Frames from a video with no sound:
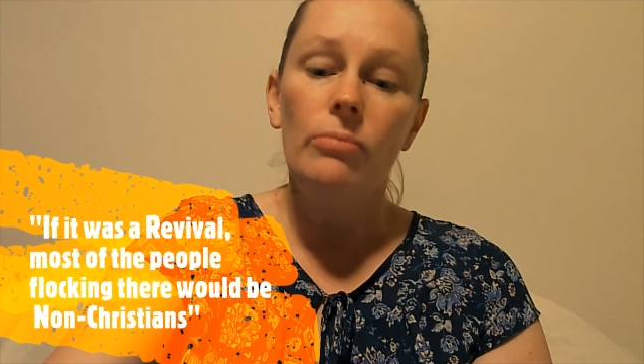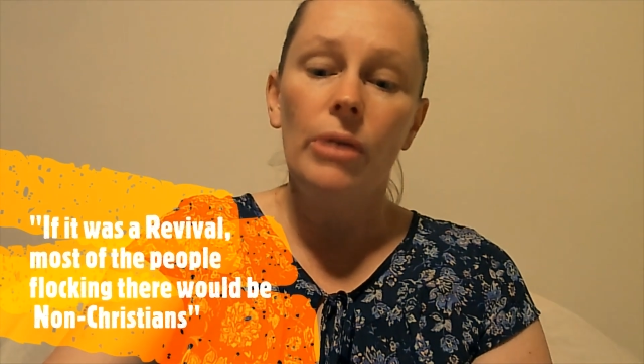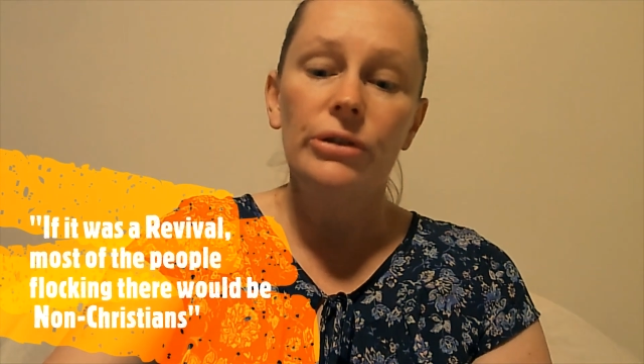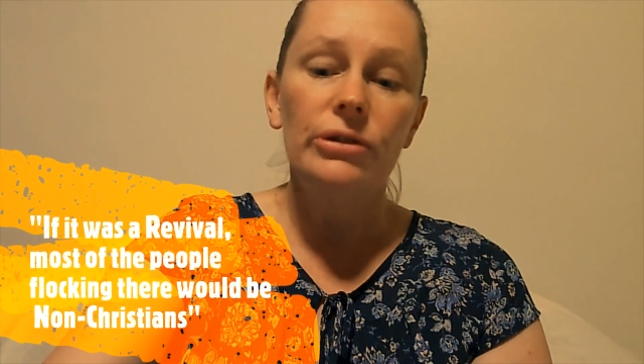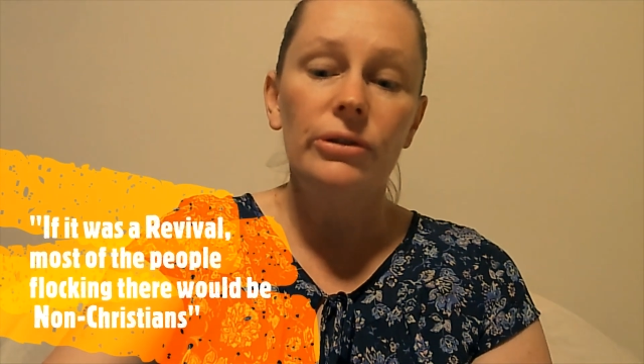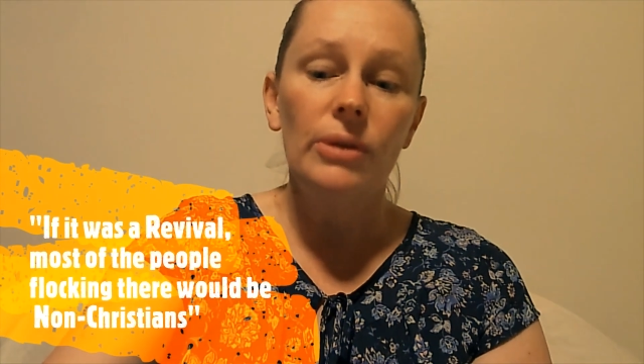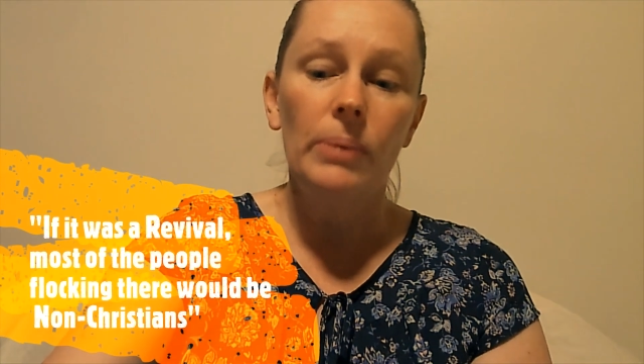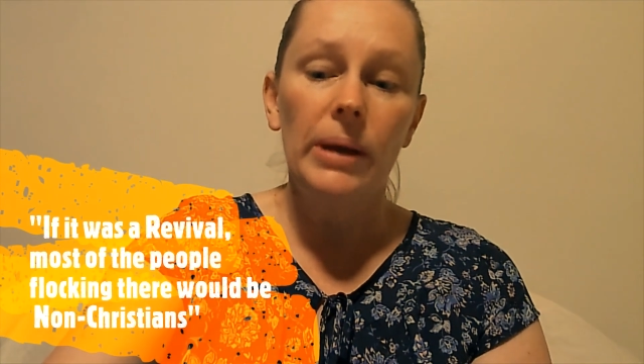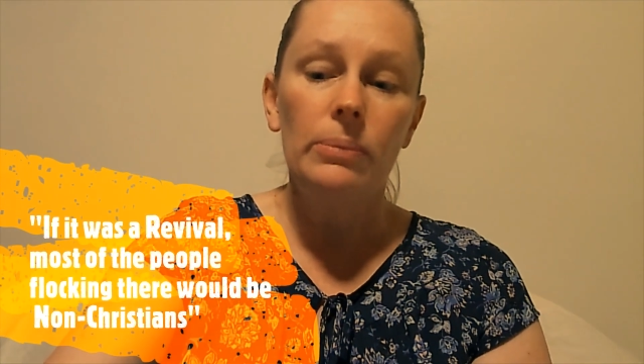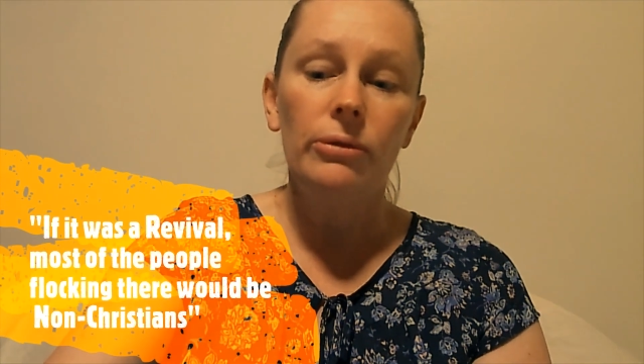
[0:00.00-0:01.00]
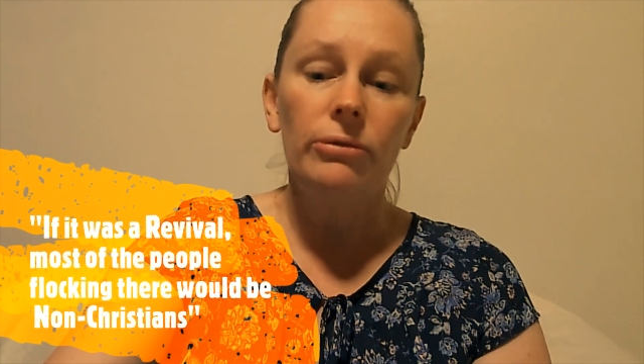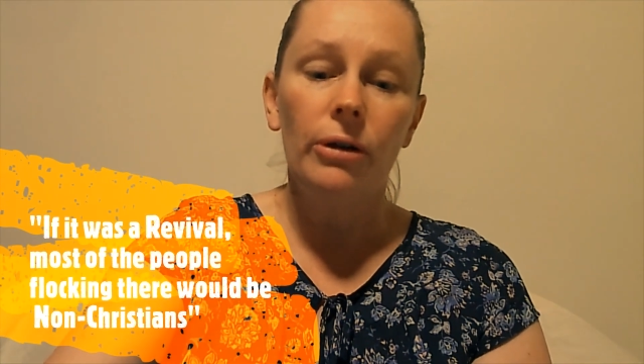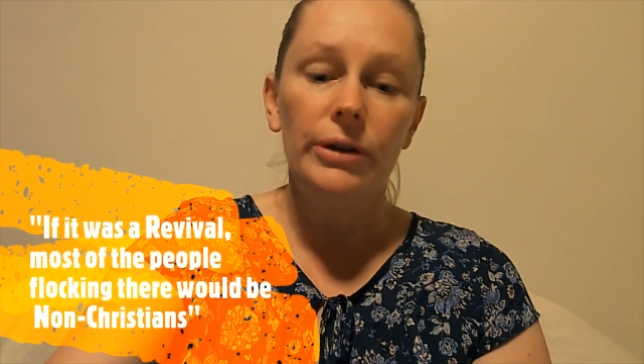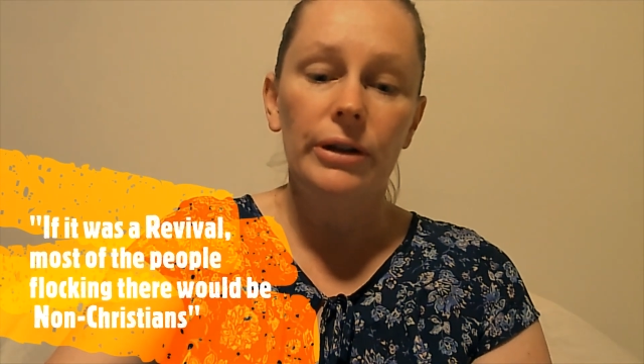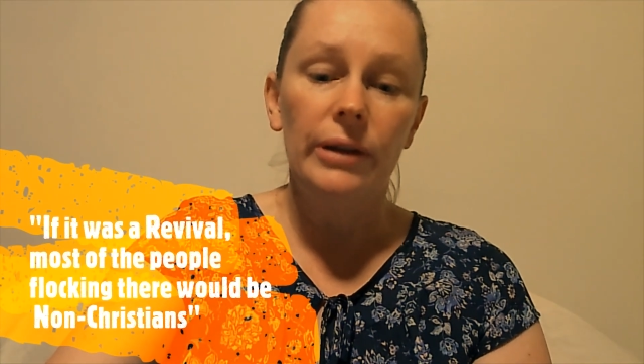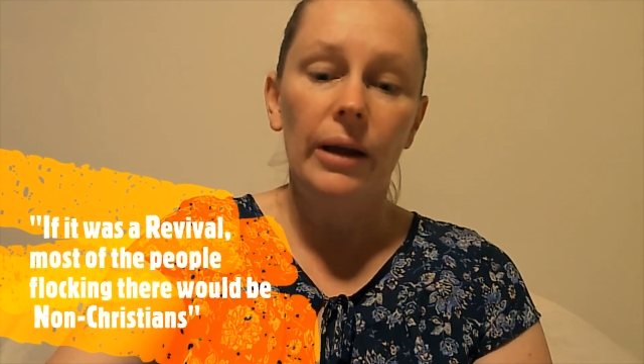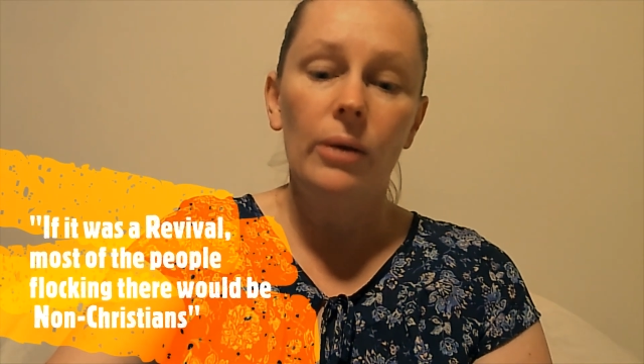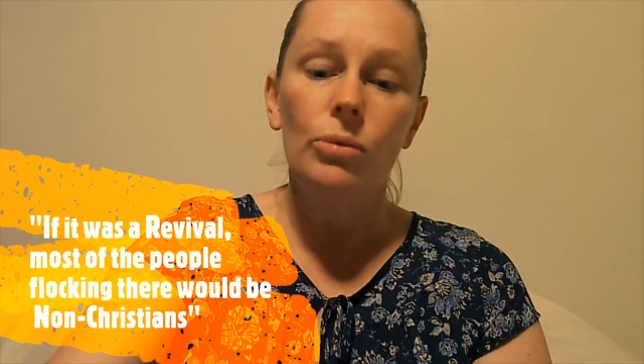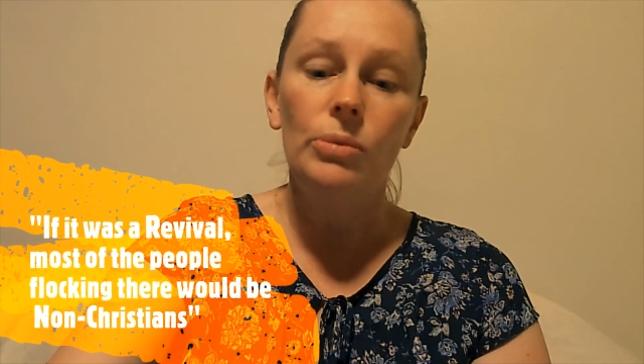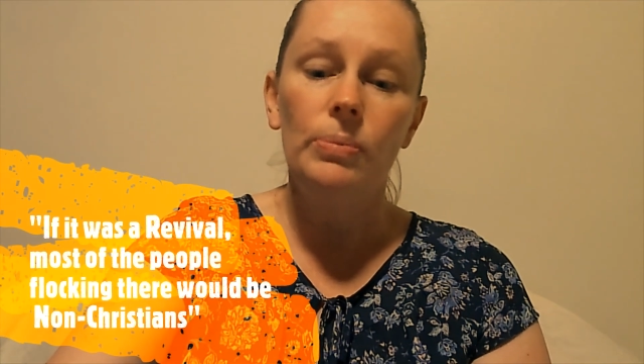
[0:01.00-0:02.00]
most of the people flocking there
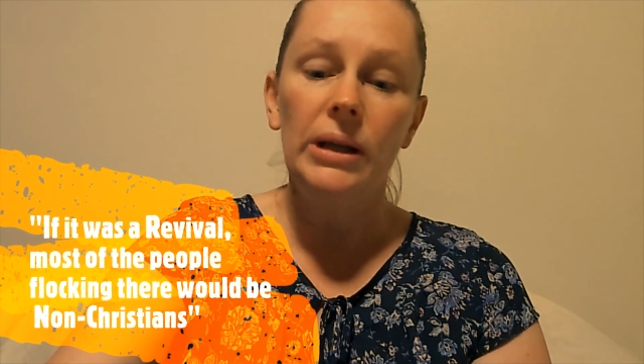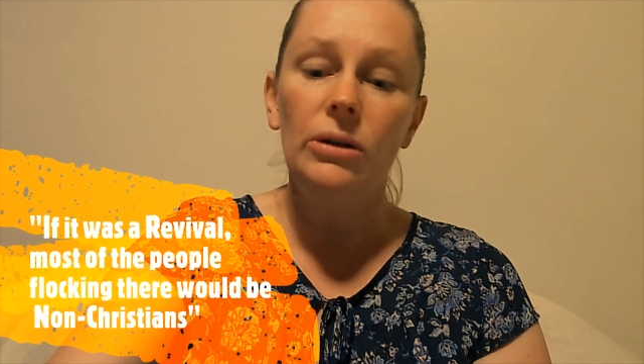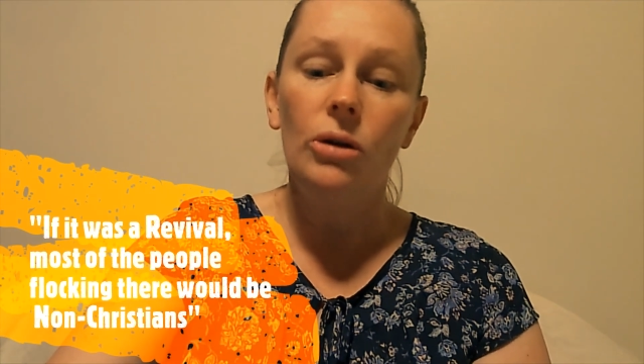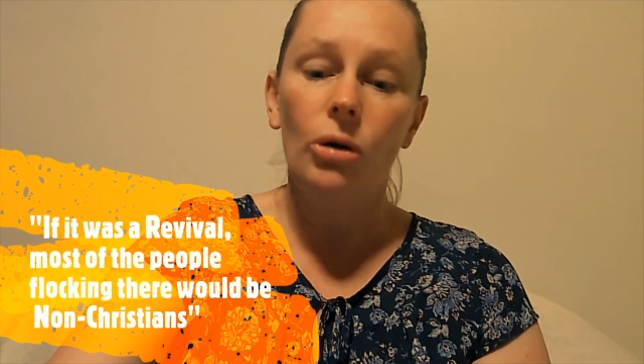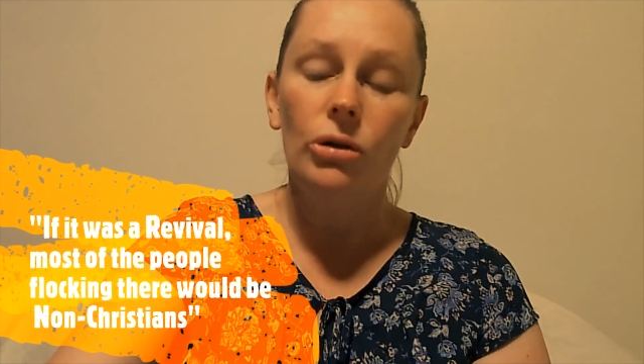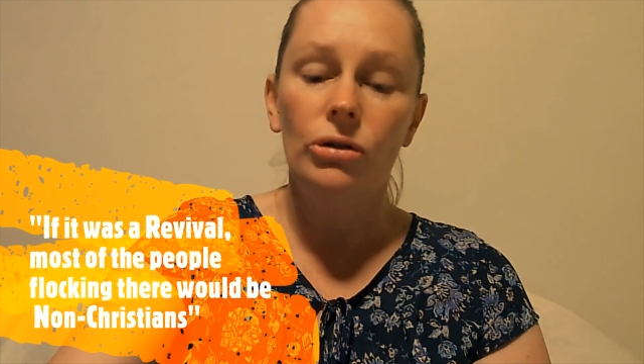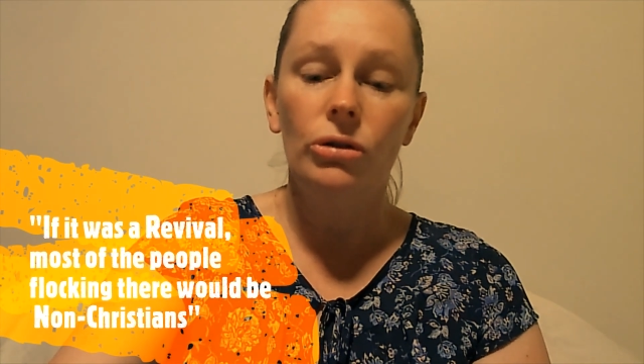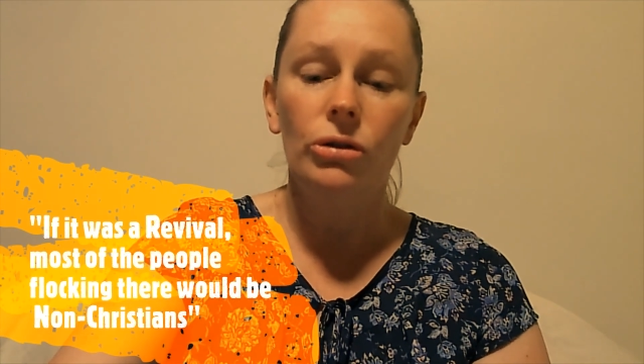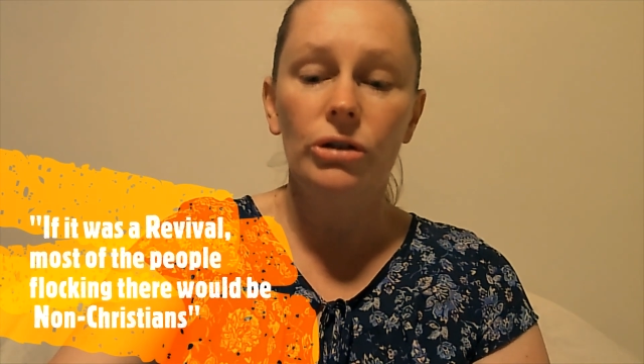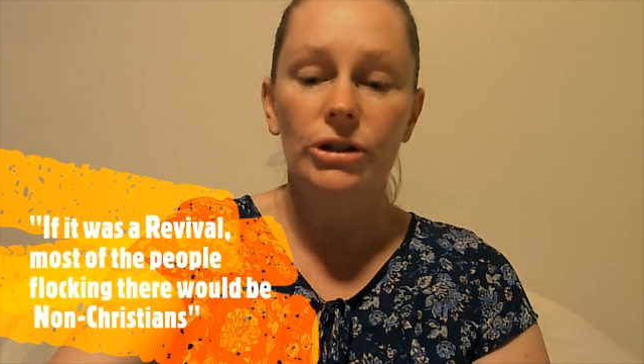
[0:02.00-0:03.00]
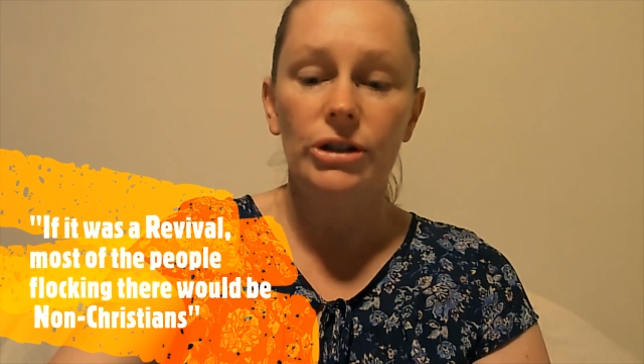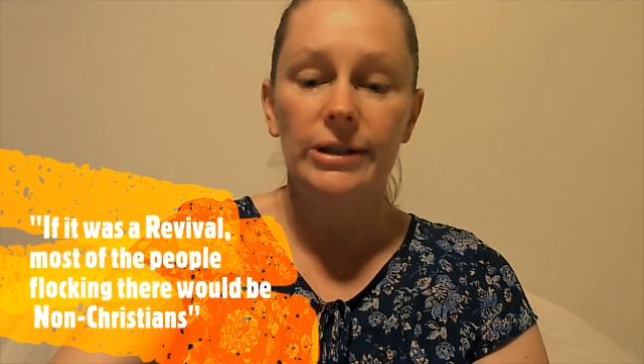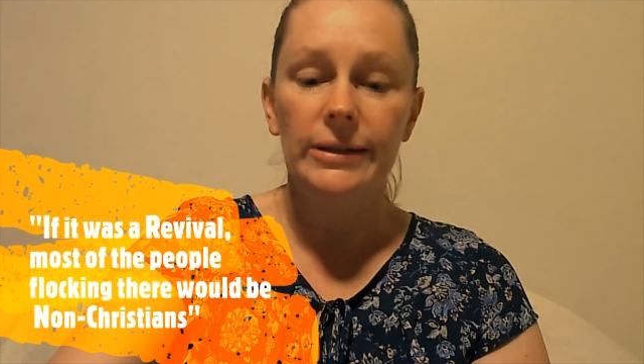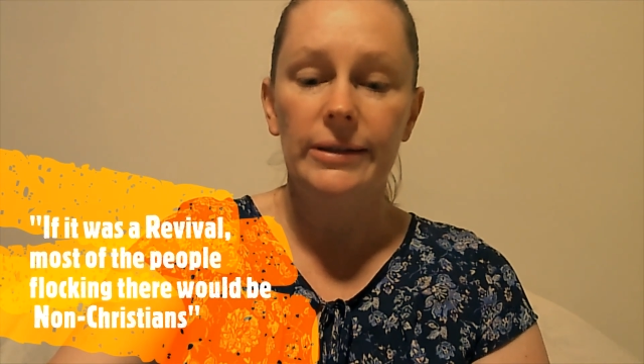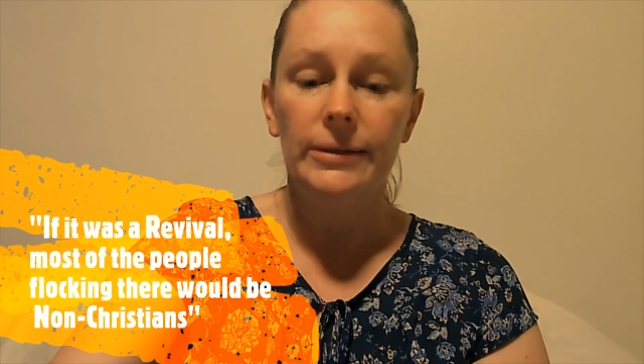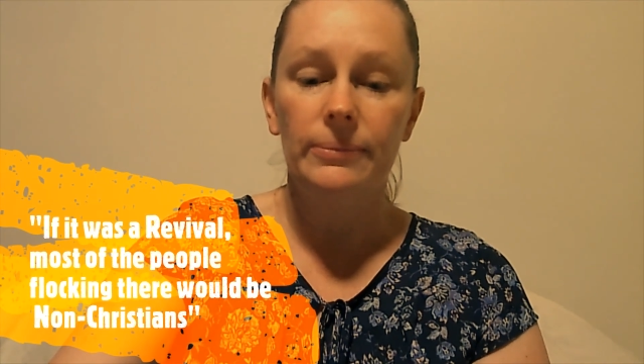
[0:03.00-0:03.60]
would be non-Christians.